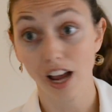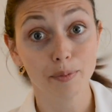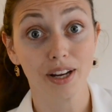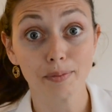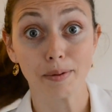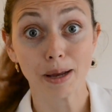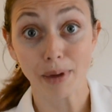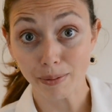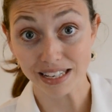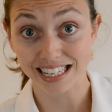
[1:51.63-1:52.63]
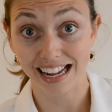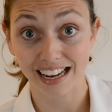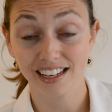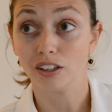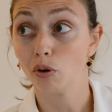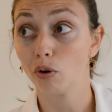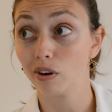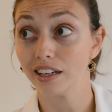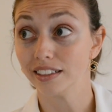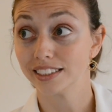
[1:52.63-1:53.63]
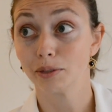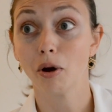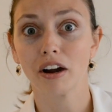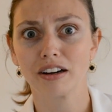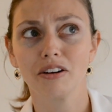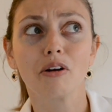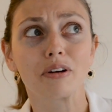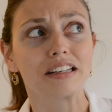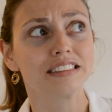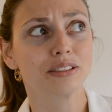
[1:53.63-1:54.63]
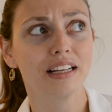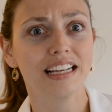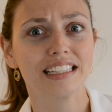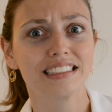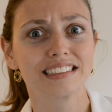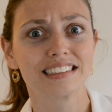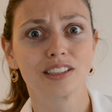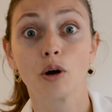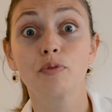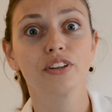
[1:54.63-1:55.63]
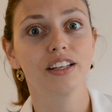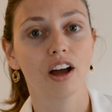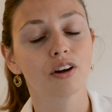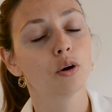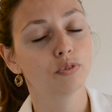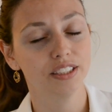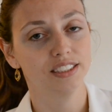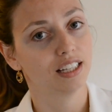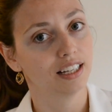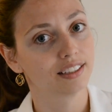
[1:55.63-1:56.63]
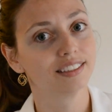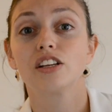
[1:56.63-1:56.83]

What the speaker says: I'm gonna meet my baby today or tomorrow or in 2 days. Hopefully not, hopefully today.